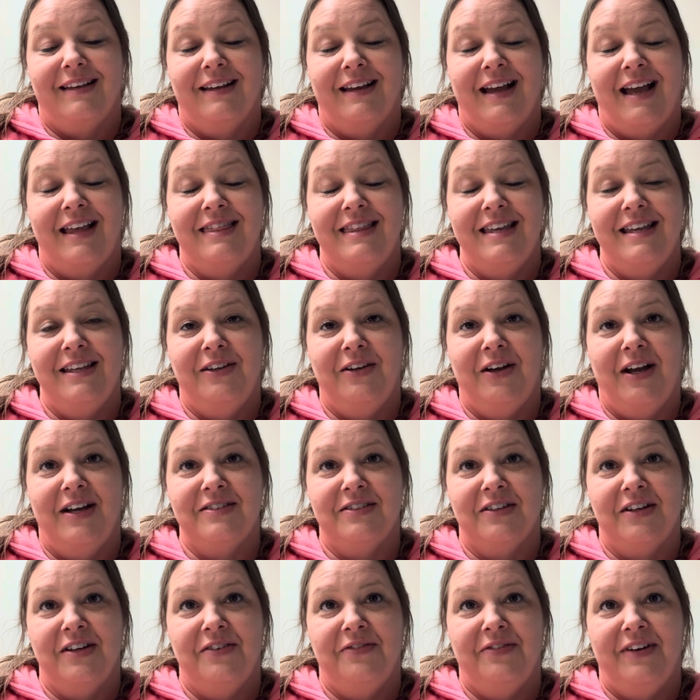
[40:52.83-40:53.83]
I think you
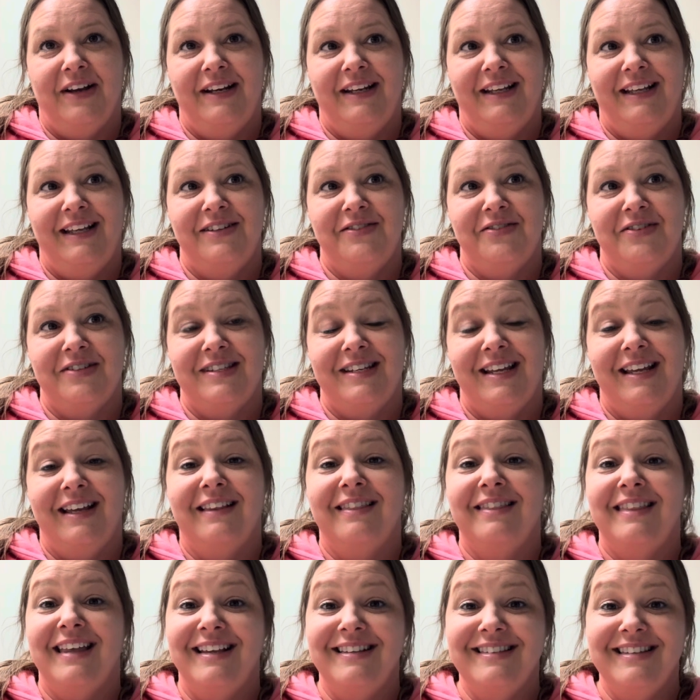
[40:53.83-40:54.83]
guys are going to find it interesting.
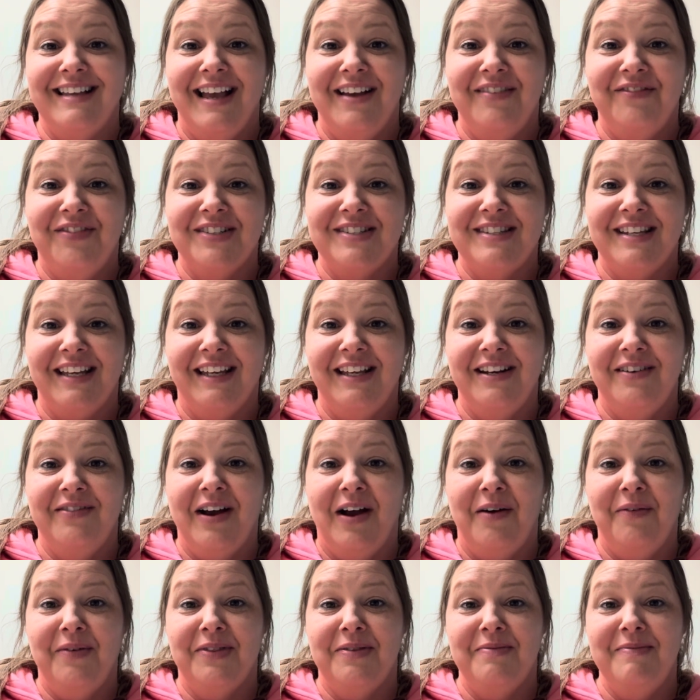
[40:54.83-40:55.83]
Thanks again for sticking
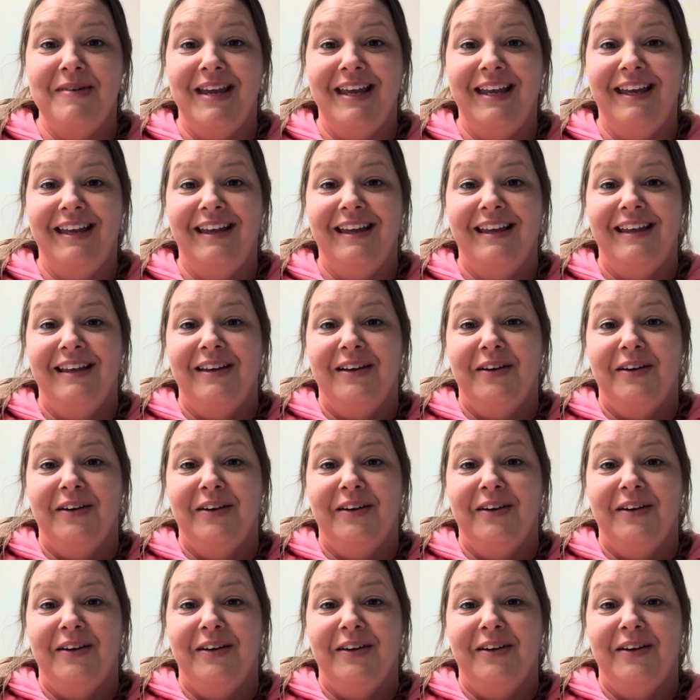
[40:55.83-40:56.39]
around with me.